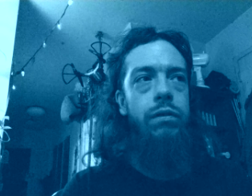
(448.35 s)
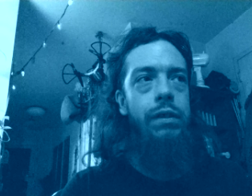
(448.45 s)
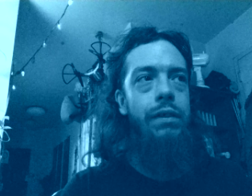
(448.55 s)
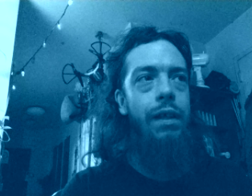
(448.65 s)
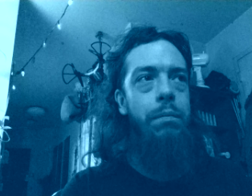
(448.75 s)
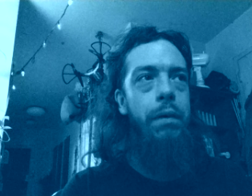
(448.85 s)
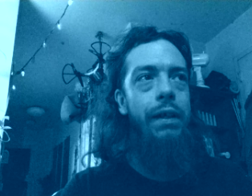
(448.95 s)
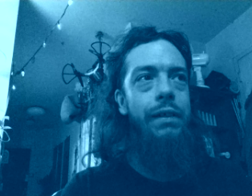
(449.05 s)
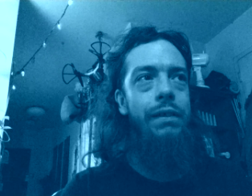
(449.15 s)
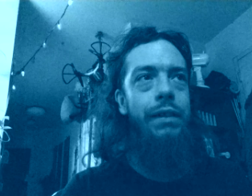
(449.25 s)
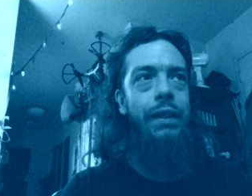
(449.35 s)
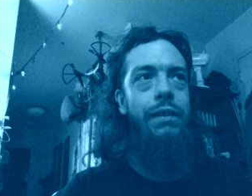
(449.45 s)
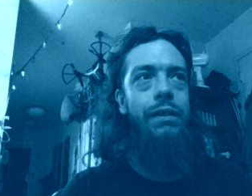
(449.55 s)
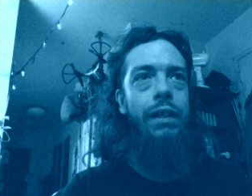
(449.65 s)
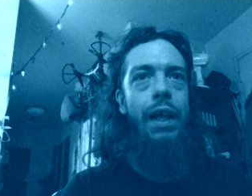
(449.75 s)
stopped by this nice
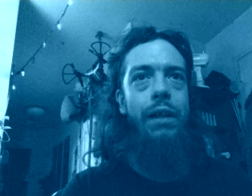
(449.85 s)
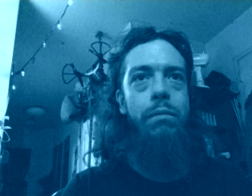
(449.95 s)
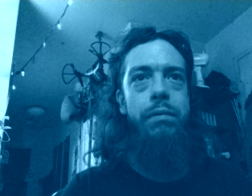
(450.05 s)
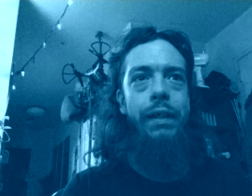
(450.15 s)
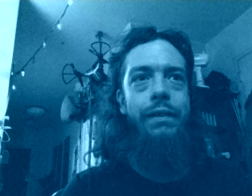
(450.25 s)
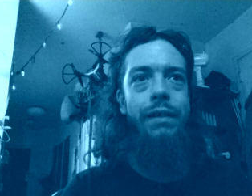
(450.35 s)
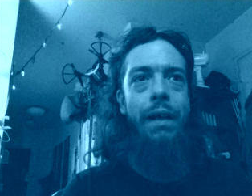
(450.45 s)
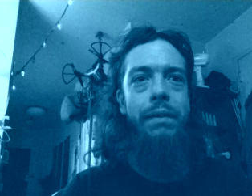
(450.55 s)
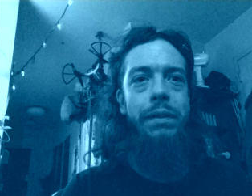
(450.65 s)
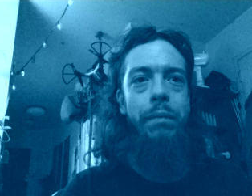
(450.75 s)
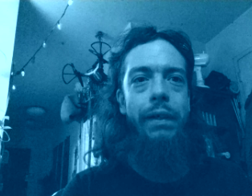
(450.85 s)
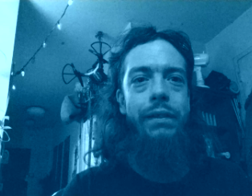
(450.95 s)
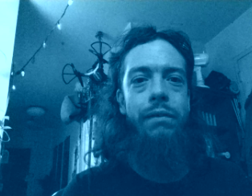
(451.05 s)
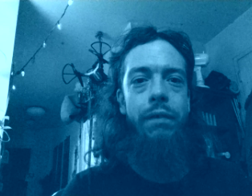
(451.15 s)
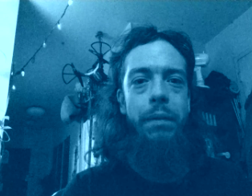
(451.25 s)
gelato place that had some
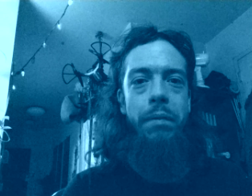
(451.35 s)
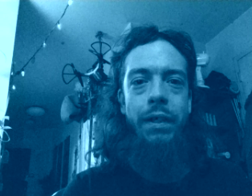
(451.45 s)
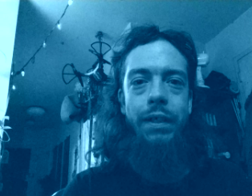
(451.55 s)
ice cream.